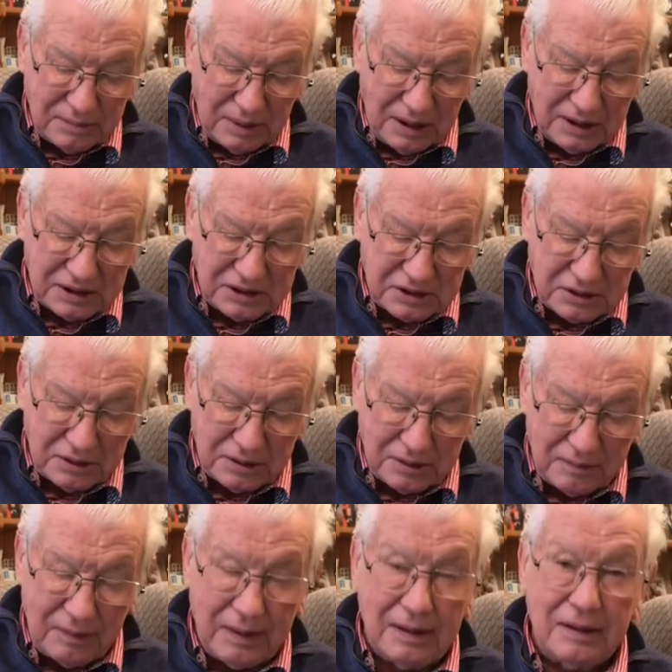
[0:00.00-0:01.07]
Master,
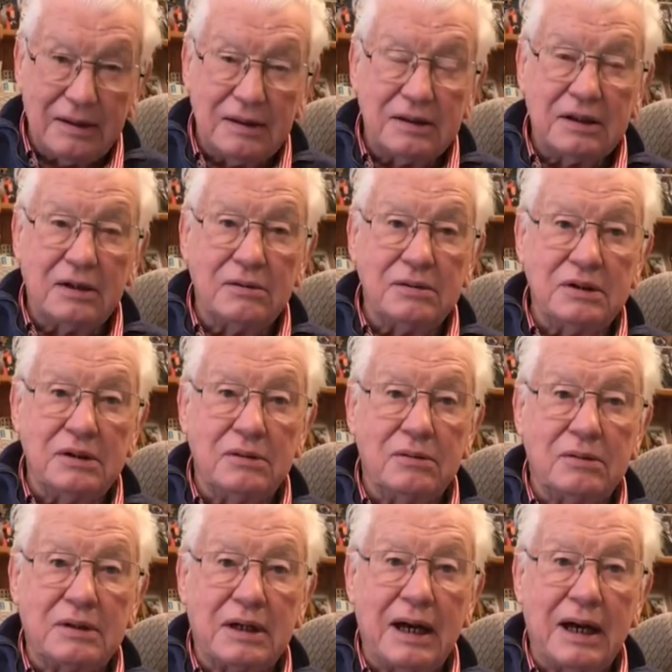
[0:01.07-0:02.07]
don't you